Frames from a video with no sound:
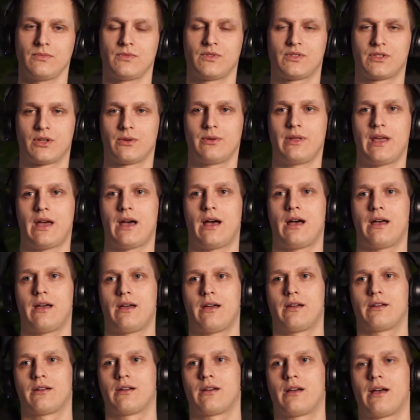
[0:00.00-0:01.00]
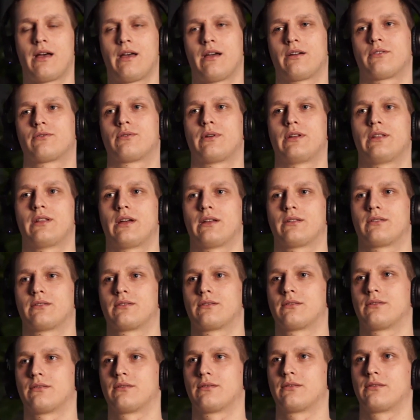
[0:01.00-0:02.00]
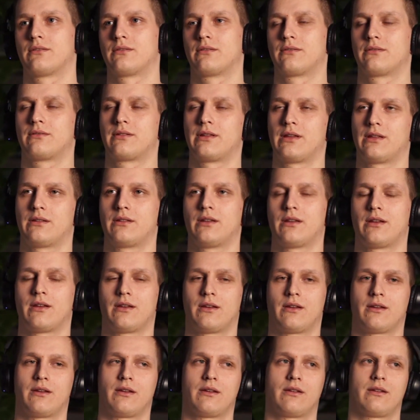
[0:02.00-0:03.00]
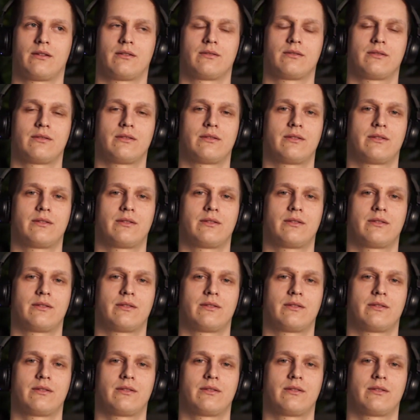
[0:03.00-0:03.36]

So yeah, yeah I, I agree that the the,